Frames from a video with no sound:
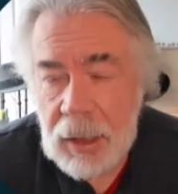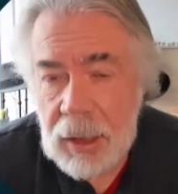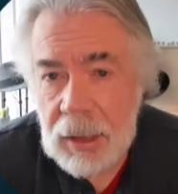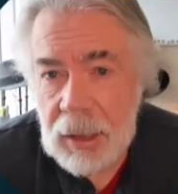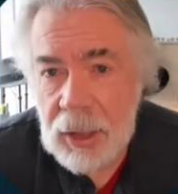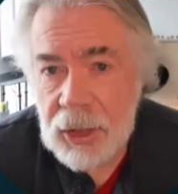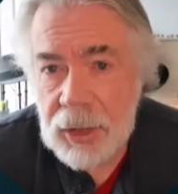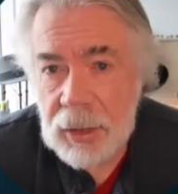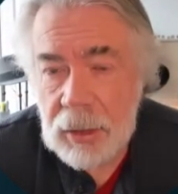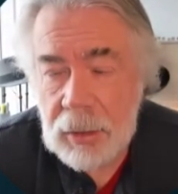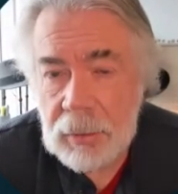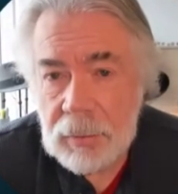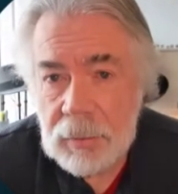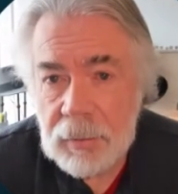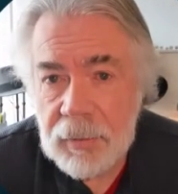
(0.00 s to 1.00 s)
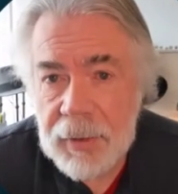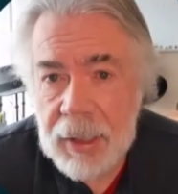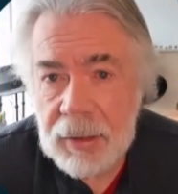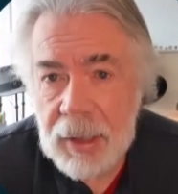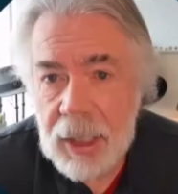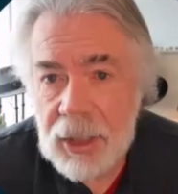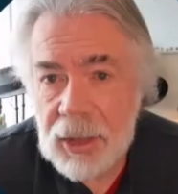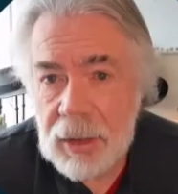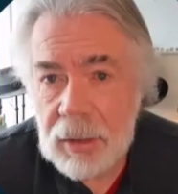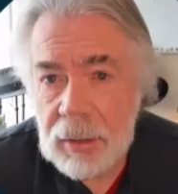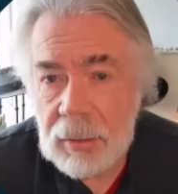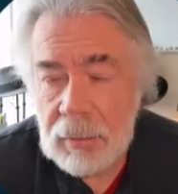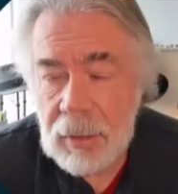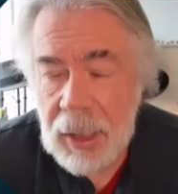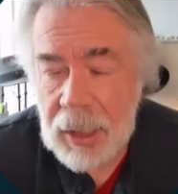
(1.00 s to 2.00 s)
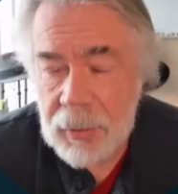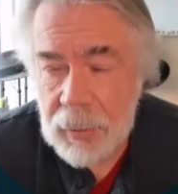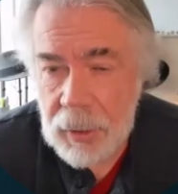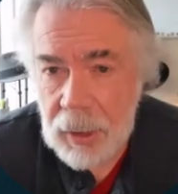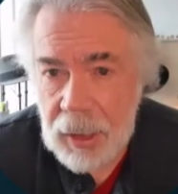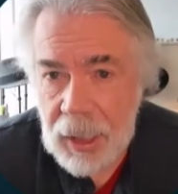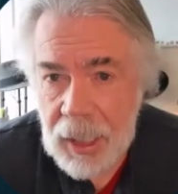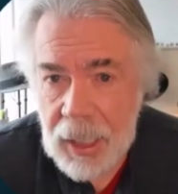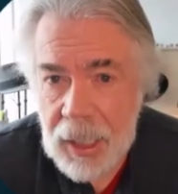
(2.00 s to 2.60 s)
initial foundational legwork,